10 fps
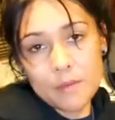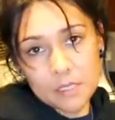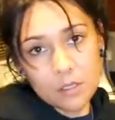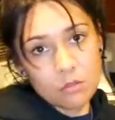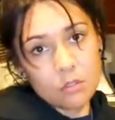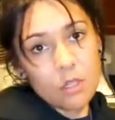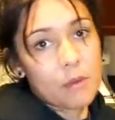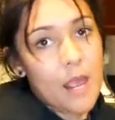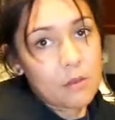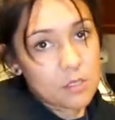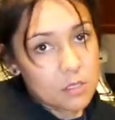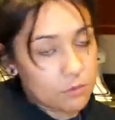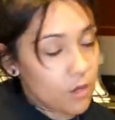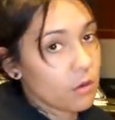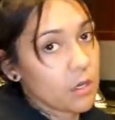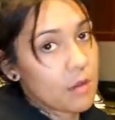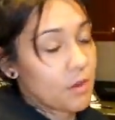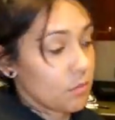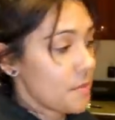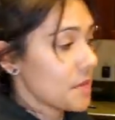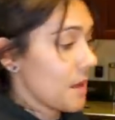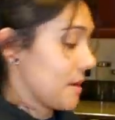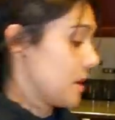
missing those three ounces of coconut milk. Maybe that